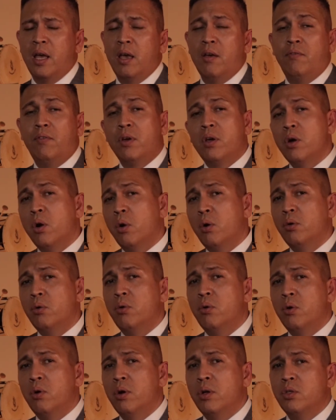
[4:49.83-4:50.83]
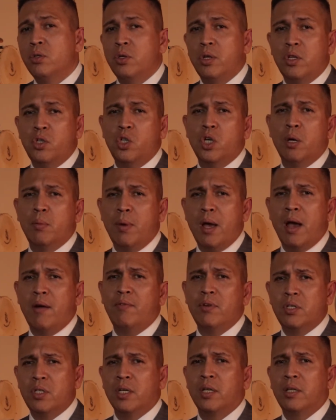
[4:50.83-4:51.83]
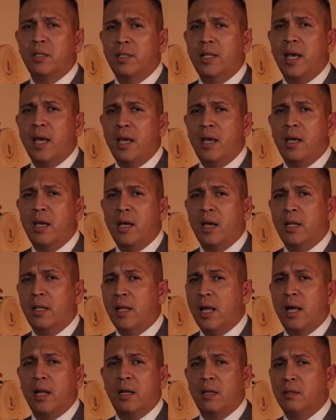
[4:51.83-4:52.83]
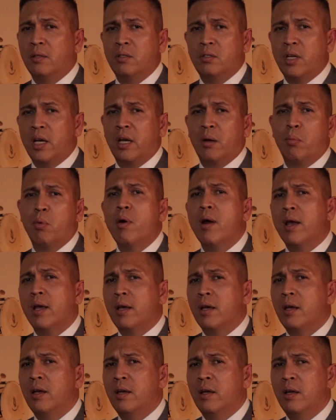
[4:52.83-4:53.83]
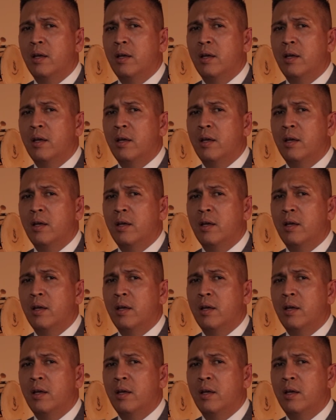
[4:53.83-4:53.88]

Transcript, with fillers: if you go to the gym every single day and not take a break